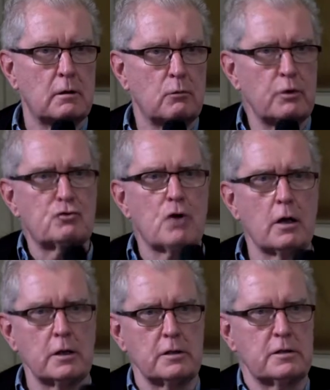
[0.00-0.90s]
with
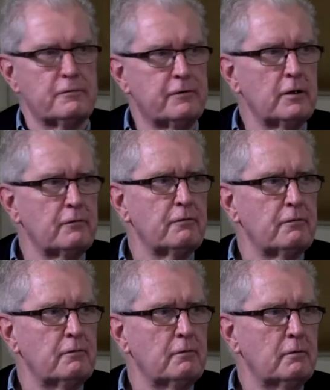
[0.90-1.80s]
trolleys full of
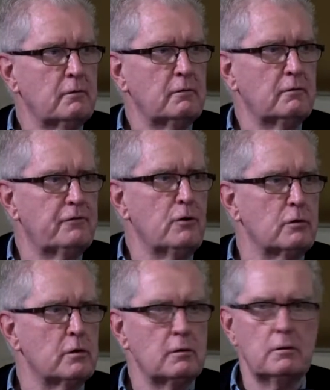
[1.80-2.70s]

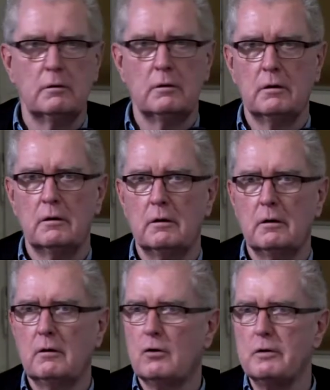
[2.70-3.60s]
food,
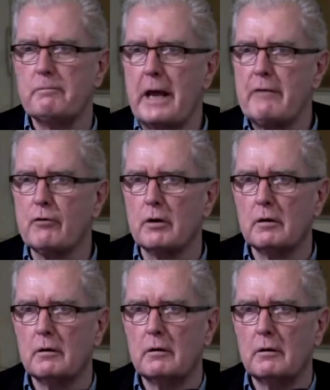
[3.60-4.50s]
couldn't pay for it,
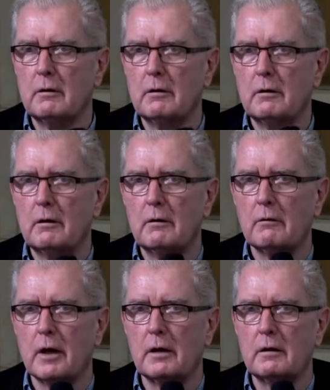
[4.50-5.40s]

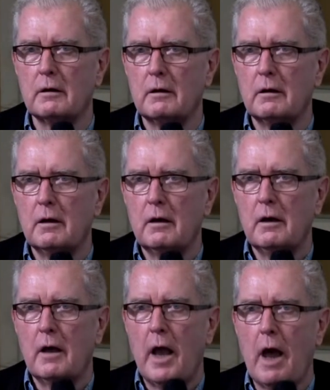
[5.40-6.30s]
right?
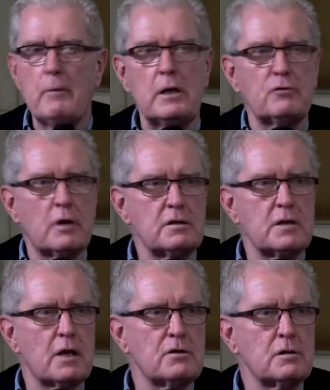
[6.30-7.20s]
How many
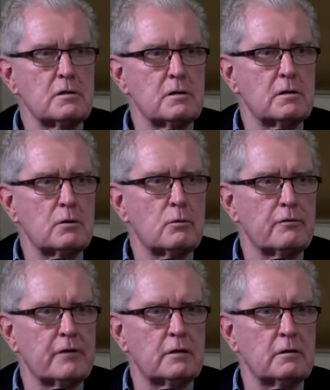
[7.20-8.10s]
transactions do you think were
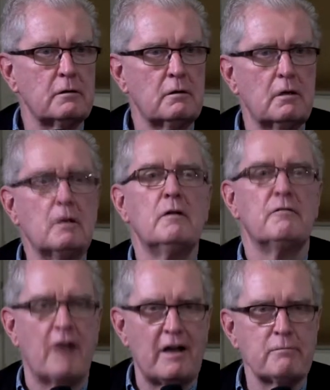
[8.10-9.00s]
affected?
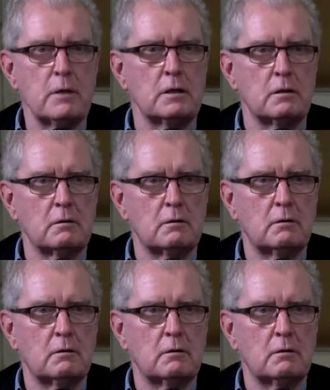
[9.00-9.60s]
5 million.